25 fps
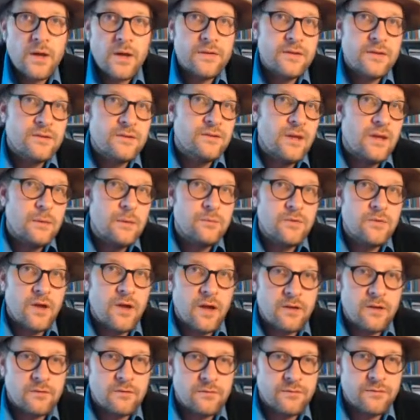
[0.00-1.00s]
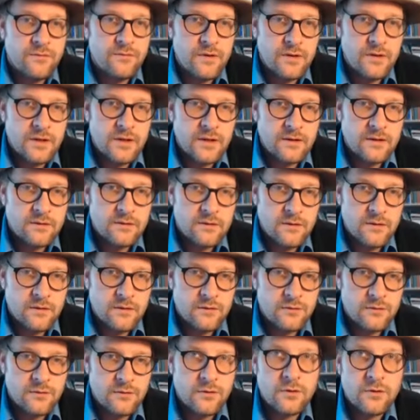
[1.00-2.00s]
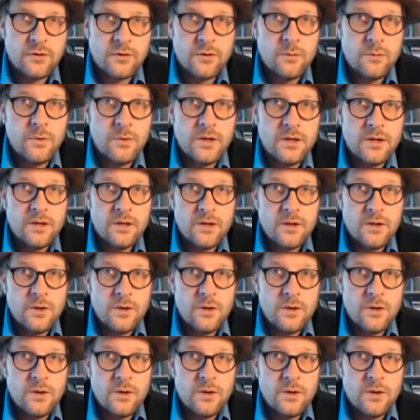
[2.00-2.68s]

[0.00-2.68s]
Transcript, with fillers: while at the same time filling this tube